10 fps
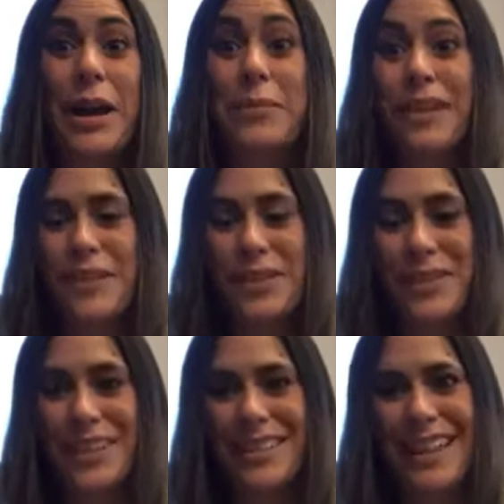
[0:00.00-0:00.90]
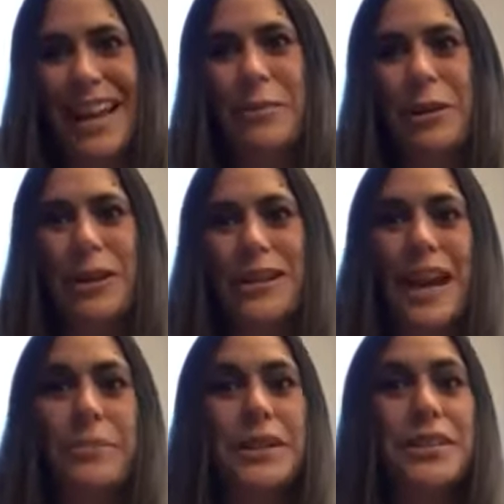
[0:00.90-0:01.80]
pleasure, certainly. I'm always
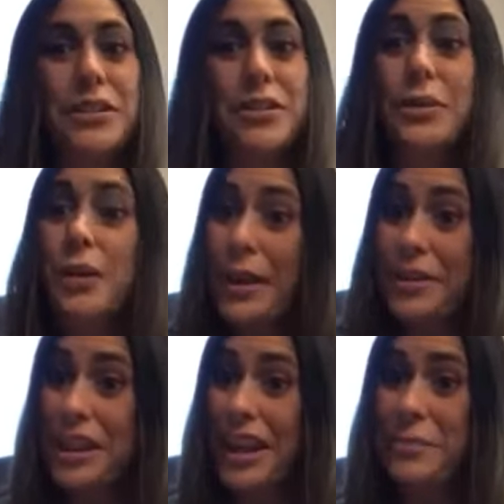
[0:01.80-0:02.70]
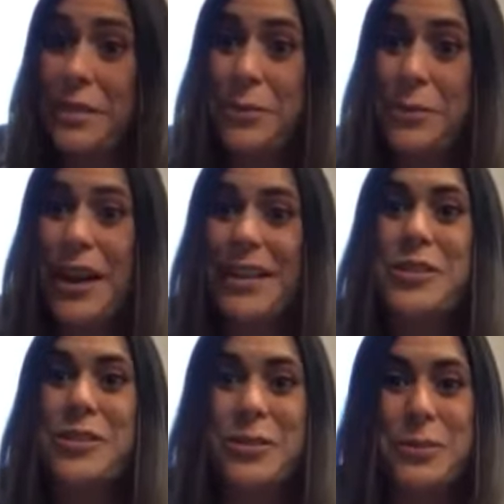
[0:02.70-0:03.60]
happy to help educate people on
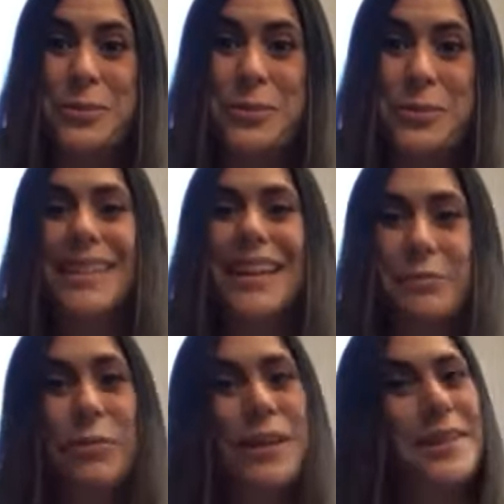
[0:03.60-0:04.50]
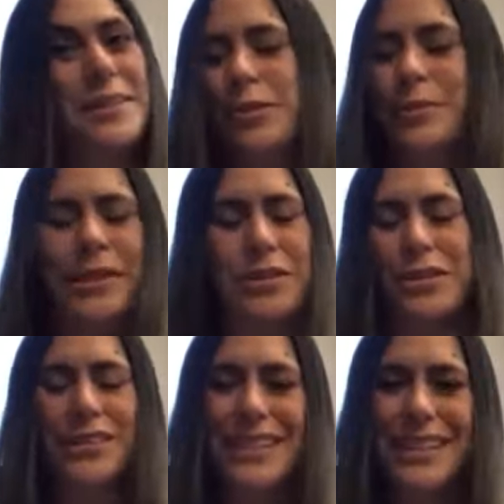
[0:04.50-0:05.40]
Juice Plus and what makes it so
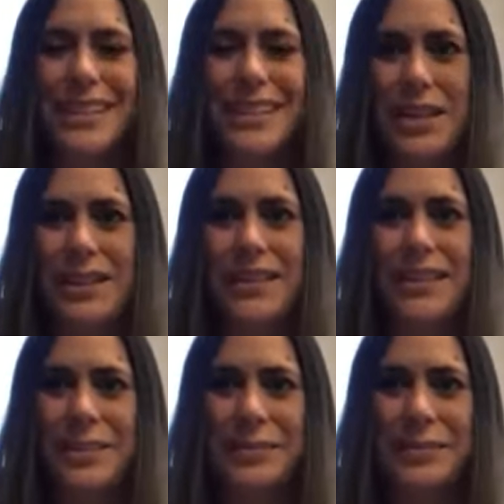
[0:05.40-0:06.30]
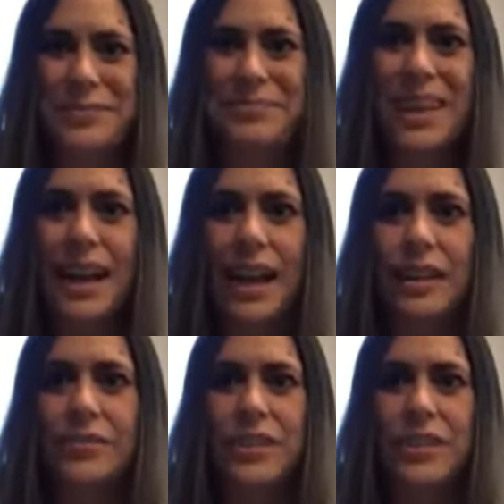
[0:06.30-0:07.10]
special. It's amazing. So I love to